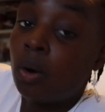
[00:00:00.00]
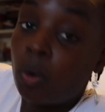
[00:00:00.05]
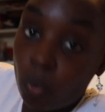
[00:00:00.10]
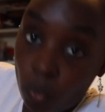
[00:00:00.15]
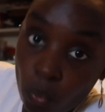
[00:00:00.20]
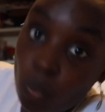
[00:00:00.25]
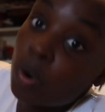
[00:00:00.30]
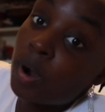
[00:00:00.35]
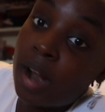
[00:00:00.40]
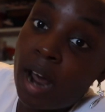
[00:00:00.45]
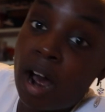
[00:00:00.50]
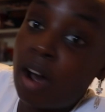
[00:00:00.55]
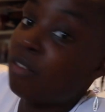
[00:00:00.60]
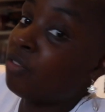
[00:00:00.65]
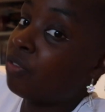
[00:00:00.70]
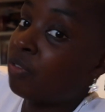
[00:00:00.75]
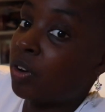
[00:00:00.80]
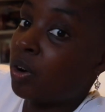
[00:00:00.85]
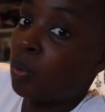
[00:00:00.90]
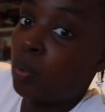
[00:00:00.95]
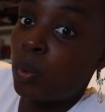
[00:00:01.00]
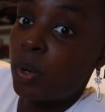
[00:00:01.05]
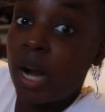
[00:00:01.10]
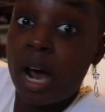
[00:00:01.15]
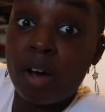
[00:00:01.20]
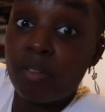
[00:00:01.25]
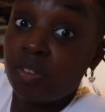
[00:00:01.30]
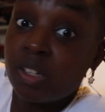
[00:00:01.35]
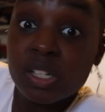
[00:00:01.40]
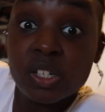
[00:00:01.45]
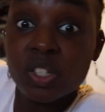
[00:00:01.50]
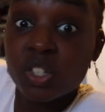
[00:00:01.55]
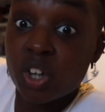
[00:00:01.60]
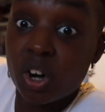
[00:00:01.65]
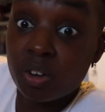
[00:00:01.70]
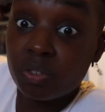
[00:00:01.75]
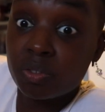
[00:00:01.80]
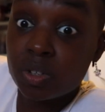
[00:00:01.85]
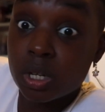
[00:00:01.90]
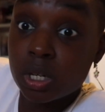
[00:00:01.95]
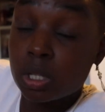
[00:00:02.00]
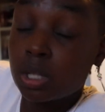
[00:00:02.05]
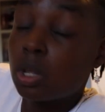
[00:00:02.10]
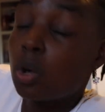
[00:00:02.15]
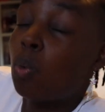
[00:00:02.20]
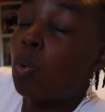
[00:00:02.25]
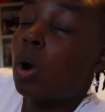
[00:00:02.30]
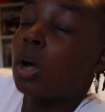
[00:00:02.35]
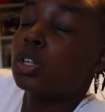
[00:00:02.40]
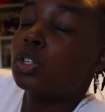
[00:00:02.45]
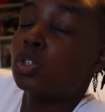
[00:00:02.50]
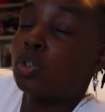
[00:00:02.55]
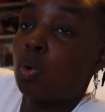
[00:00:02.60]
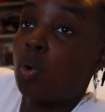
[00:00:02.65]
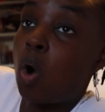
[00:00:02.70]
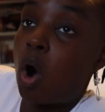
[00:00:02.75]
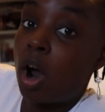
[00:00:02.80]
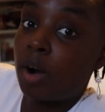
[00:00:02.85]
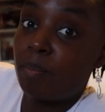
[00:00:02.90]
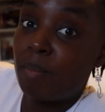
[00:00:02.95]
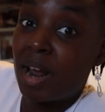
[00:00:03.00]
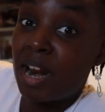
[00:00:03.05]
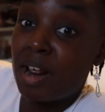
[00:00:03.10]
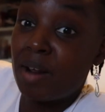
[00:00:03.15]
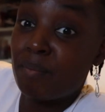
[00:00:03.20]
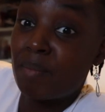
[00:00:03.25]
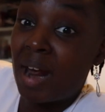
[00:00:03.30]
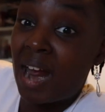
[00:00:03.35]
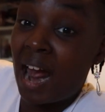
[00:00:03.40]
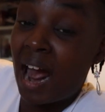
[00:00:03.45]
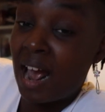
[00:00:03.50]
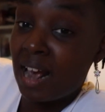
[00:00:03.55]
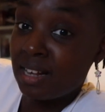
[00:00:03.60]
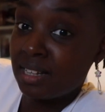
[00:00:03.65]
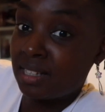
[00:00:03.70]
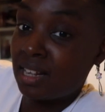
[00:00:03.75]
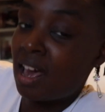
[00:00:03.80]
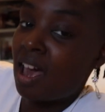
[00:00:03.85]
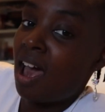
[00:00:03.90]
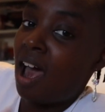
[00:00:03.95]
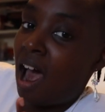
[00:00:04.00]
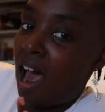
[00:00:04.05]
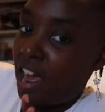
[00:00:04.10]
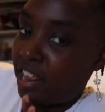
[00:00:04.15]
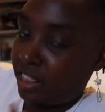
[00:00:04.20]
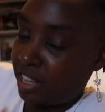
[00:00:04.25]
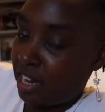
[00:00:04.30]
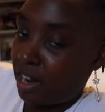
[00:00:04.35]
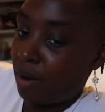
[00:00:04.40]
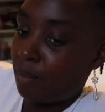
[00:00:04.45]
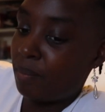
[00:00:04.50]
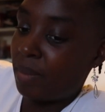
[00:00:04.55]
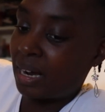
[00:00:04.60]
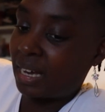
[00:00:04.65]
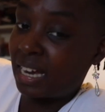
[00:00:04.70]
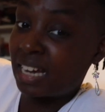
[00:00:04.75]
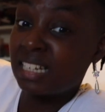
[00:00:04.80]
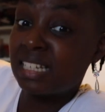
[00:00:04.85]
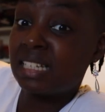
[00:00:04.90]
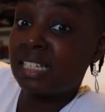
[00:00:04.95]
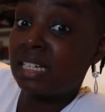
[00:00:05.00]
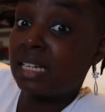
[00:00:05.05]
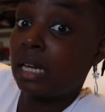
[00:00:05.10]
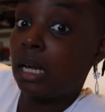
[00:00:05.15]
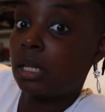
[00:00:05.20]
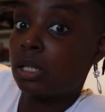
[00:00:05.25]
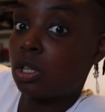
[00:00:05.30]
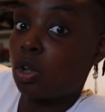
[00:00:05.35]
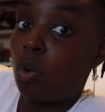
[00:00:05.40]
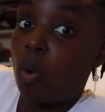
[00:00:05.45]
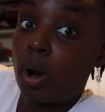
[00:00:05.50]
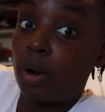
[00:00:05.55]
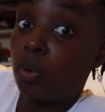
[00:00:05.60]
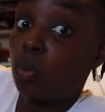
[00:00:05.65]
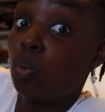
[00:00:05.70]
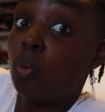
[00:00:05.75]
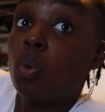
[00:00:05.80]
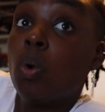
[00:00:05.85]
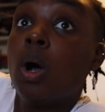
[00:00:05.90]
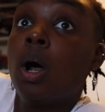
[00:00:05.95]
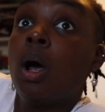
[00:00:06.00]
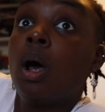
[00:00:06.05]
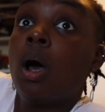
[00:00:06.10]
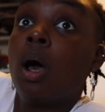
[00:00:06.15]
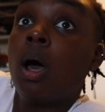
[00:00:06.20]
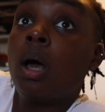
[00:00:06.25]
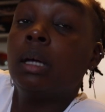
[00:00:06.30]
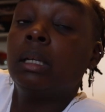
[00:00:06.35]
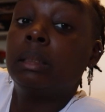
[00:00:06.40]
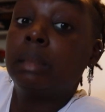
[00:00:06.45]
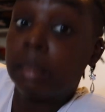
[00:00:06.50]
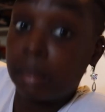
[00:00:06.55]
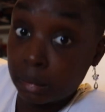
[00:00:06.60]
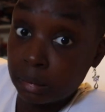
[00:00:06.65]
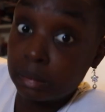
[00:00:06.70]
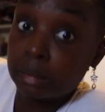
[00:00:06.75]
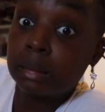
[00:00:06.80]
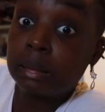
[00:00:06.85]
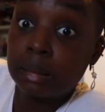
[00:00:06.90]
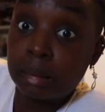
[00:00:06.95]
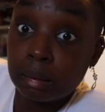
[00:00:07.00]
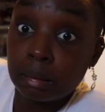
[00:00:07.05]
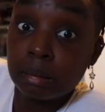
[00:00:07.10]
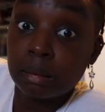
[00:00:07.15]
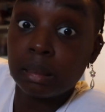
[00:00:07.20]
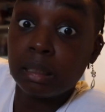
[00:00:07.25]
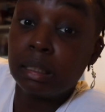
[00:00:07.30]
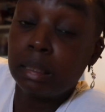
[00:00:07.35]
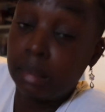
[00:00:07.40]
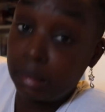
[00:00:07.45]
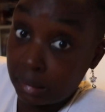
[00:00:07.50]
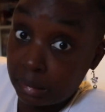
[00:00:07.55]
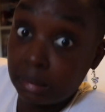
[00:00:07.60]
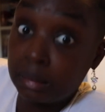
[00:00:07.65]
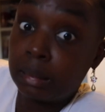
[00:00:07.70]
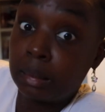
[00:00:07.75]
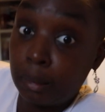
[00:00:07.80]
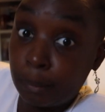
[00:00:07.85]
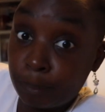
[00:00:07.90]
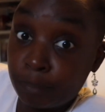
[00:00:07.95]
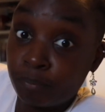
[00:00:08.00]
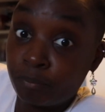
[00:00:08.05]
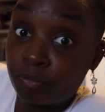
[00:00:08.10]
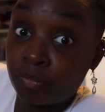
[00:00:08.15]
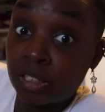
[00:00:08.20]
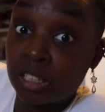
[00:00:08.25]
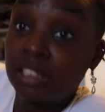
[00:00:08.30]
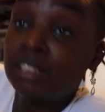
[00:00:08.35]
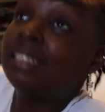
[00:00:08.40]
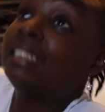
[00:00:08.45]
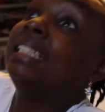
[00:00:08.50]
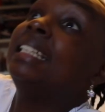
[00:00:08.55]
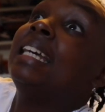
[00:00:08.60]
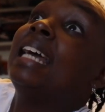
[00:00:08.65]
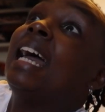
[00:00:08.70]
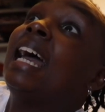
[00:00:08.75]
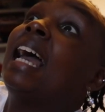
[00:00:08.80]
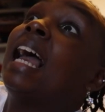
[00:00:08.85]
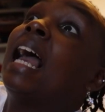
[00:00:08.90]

would have deserved it. They were so hot. But in my eyes, I think Mackenzie is the one who killed it. She